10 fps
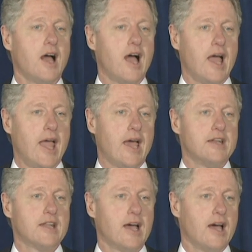
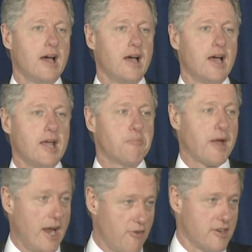and a
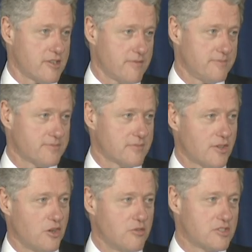parent
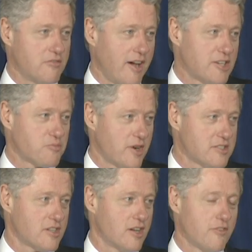who was the vice
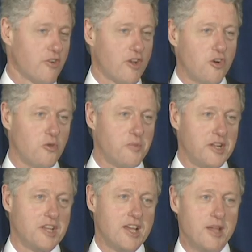president of our local
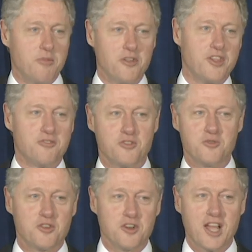PTA, both of them from
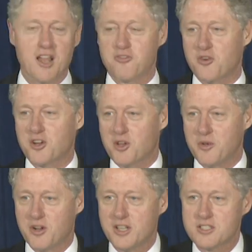different California
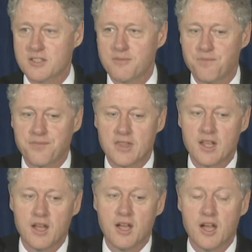communities.
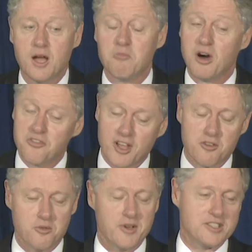Both
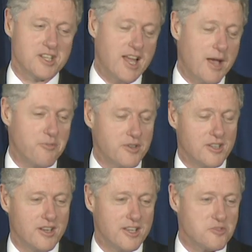of them, as it happened,
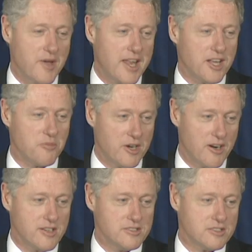Hispanic
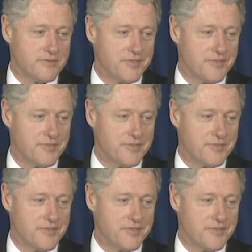Americans,